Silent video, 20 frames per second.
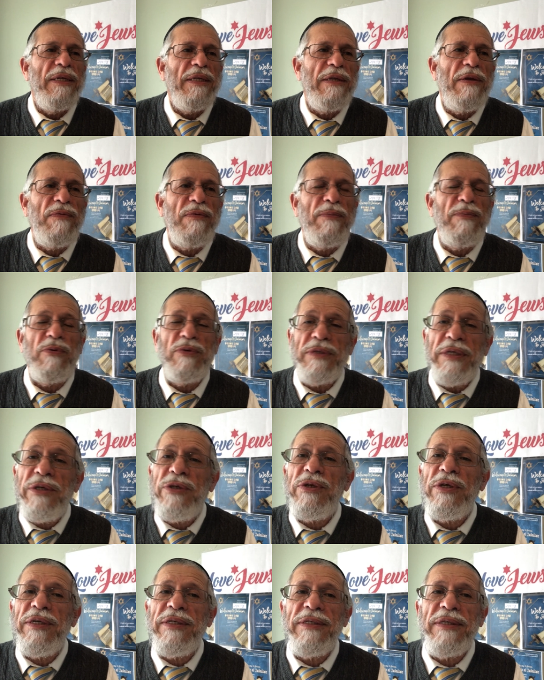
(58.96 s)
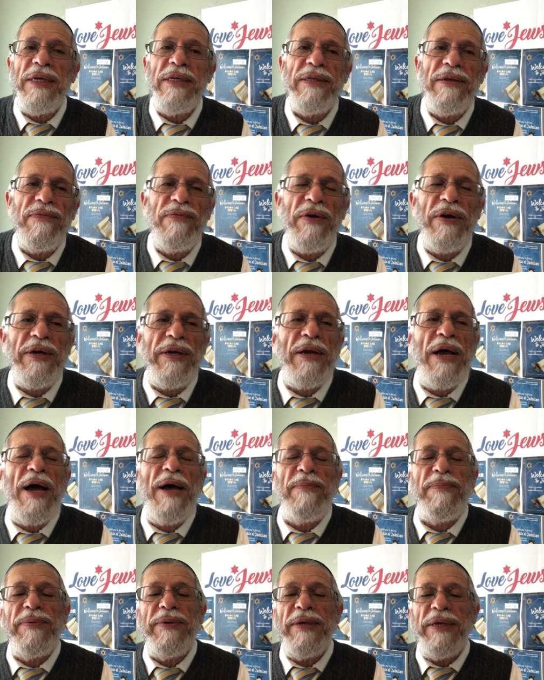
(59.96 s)
different positions, and they're very
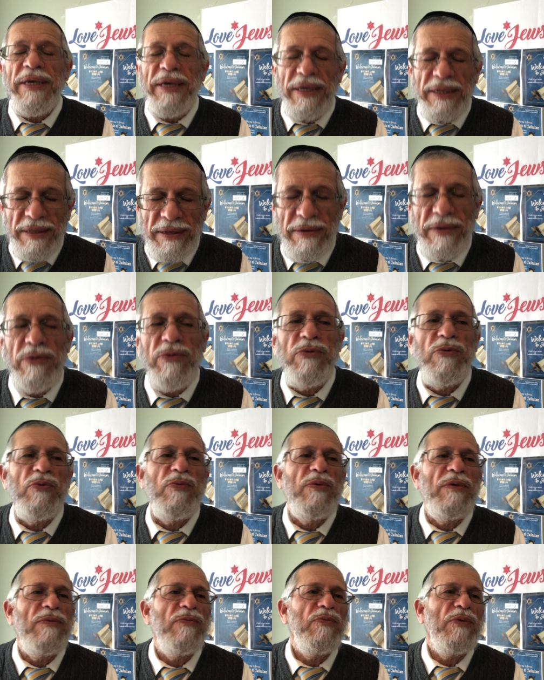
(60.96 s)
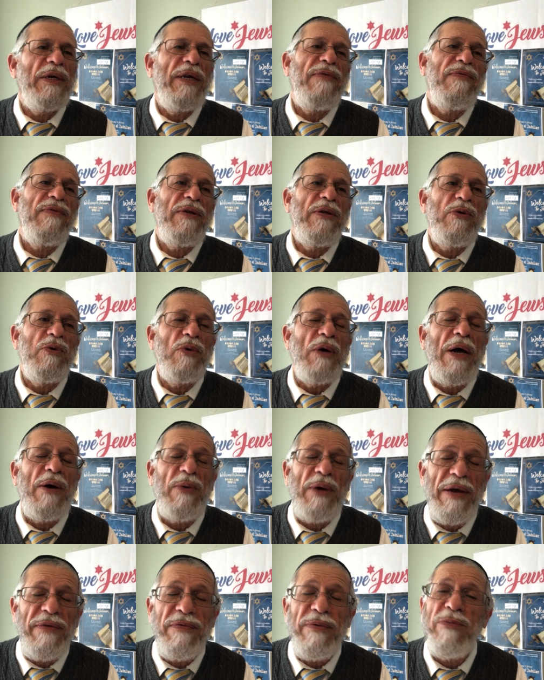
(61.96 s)
happy, and they do whatever they do.
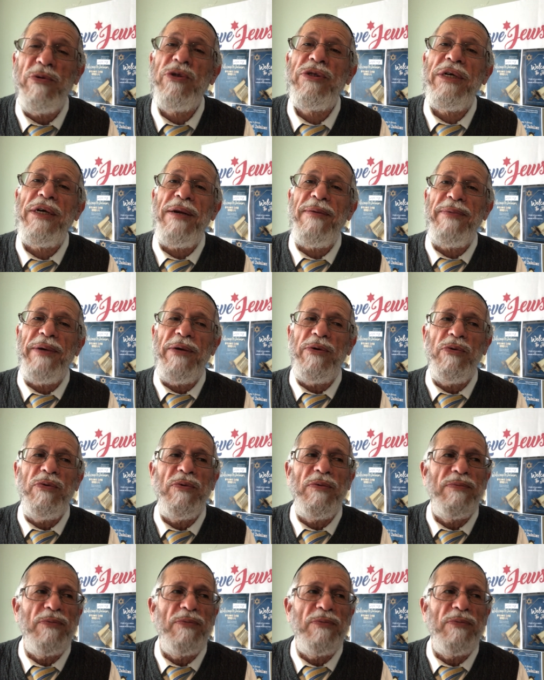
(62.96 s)
However, Moshe Rabbeinu,